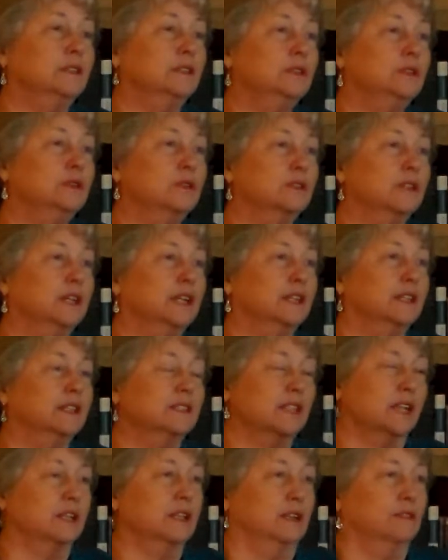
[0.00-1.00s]
Usually an
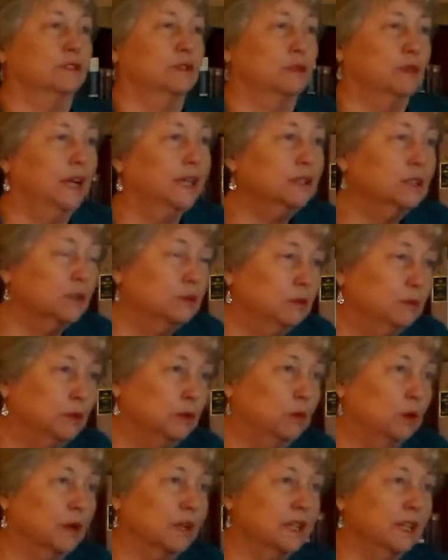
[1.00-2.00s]
executive director would
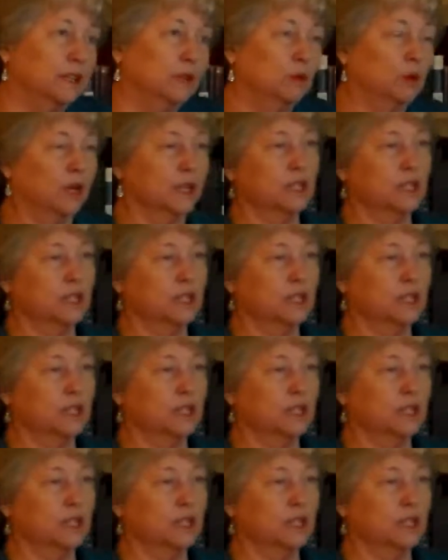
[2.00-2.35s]
be working in the